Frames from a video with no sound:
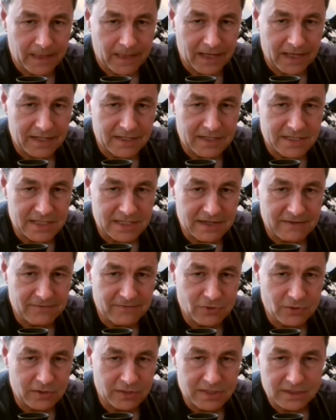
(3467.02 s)
and see if
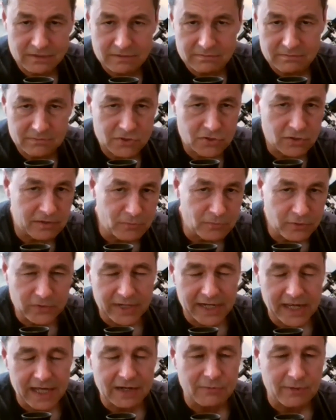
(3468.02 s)
you can sort of move
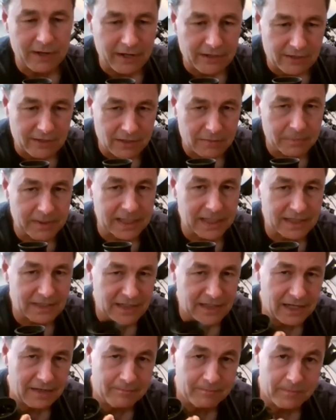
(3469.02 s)
your head around a little bit.
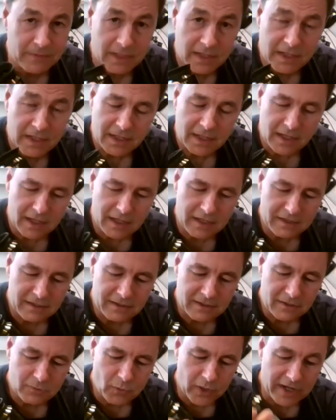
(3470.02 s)
Um, uh,
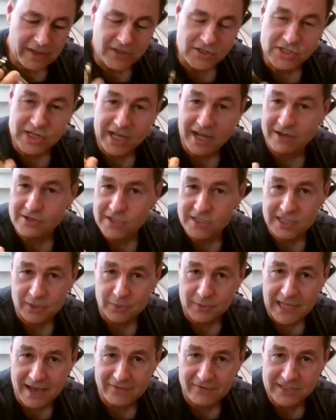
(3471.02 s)
one of the challenges that
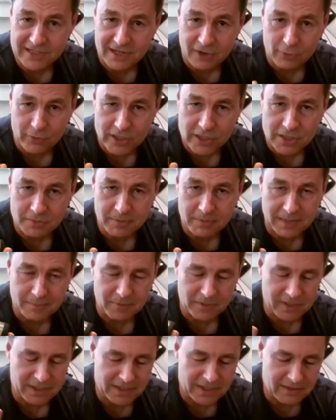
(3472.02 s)
we have as outreach
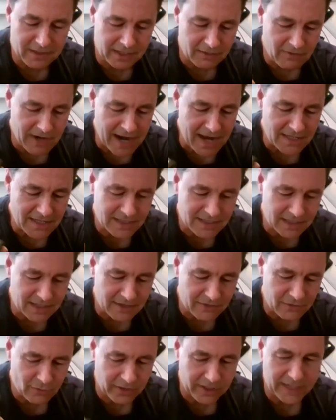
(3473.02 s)
people in, in RASC and
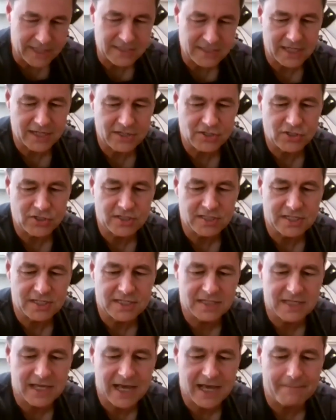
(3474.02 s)
other organizations
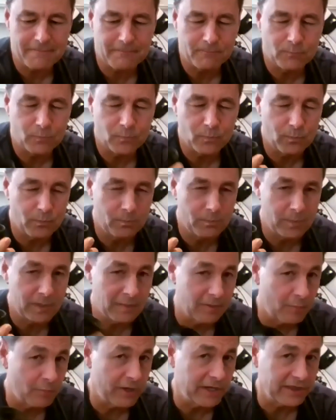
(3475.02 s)
is that
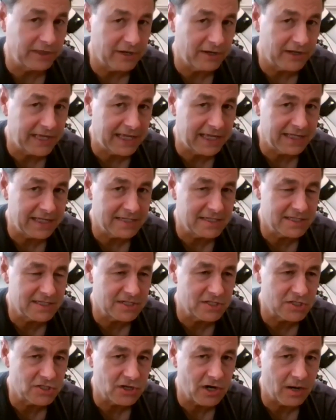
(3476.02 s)
people bring their kids
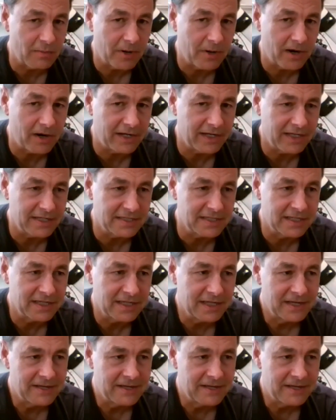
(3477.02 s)
to start parties